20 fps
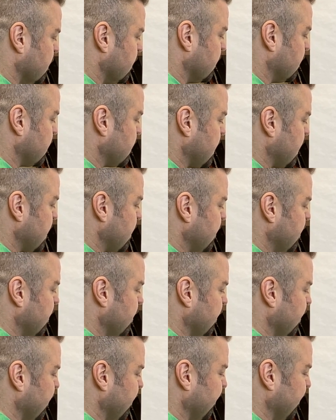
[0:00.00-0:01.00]
okay?
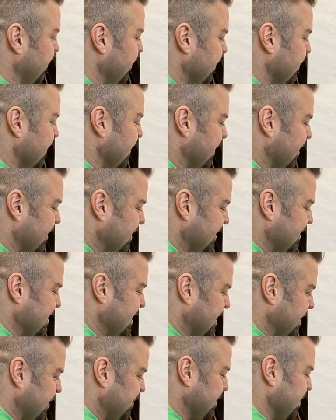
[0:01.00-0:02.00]

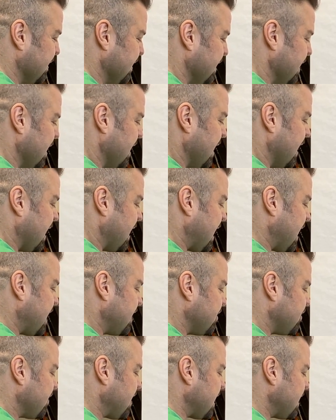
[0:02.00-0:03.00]
Yeah.
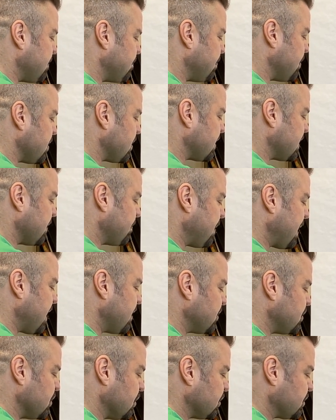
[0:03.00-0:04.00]
And you write a book
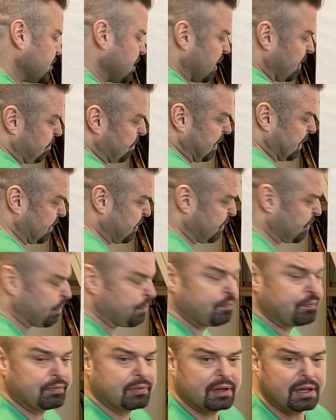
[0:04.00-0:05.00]
about your topic.
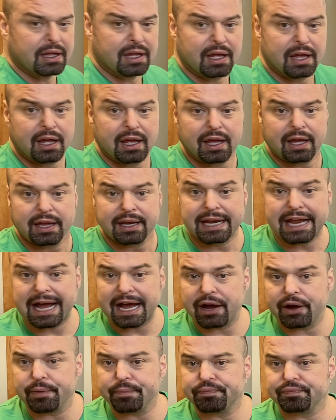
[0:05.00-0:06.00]

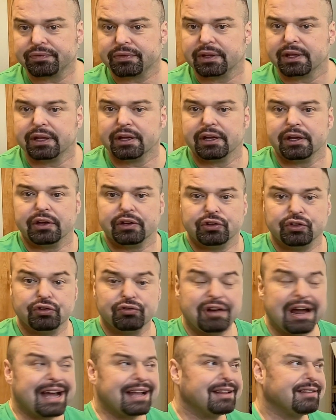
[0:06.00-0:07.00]
Now, you
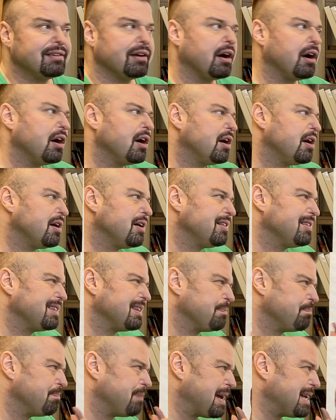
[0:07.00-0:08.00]
write all
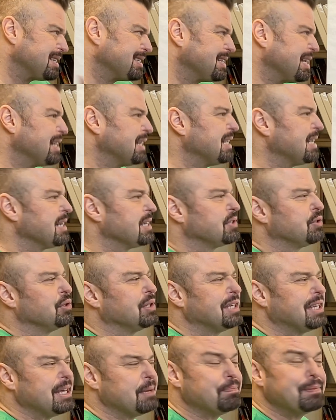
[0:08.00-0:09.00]
the best ideas, you
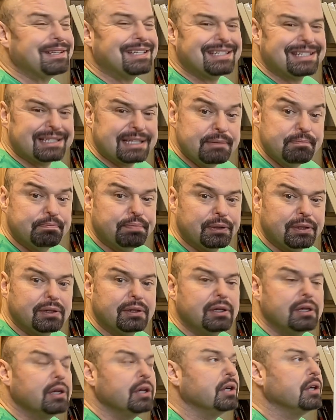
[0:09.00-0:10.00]
keep it
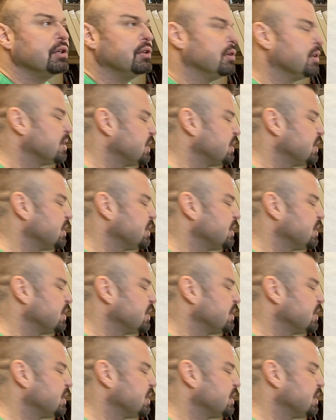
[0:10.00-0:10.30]
simple, you